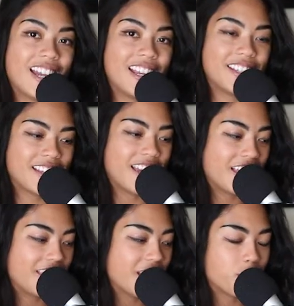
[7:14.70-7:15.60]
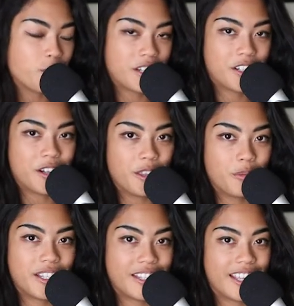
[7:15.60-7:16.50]
guys. Thanks for watching all the
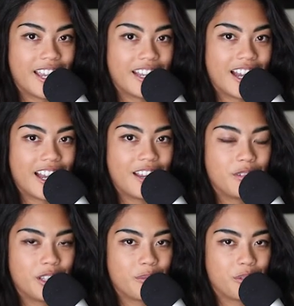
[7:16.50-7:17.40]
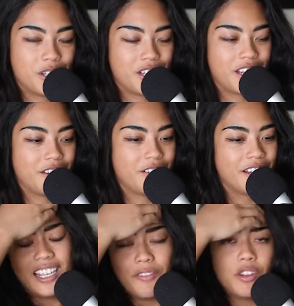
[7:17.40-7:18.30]
way to the end. I really appreciate you.
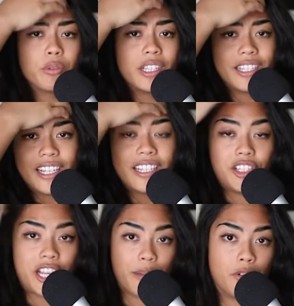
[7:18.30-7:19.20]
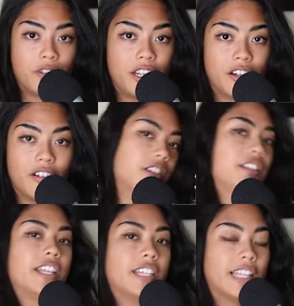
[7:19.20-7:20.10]
If you're really digging the jam over here on
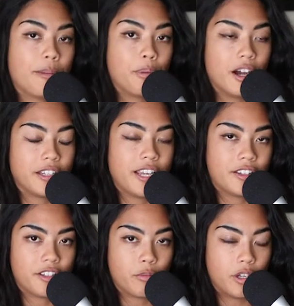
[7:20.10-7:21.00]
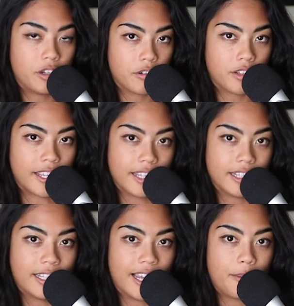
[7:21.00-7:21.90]
the Get in the Lab podcast, I want you to go to
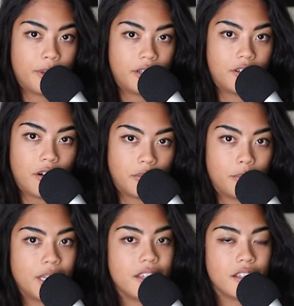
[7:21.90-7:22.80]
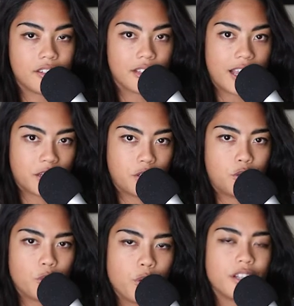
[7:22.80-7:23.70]

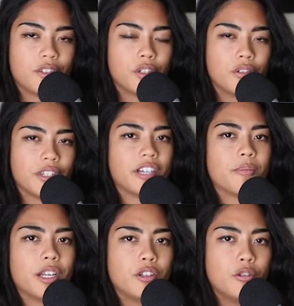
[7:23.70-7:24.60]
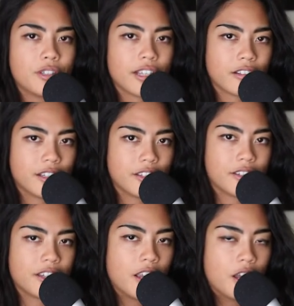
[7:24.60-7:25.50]
getinthelab.me/join so you can get on my newsletter list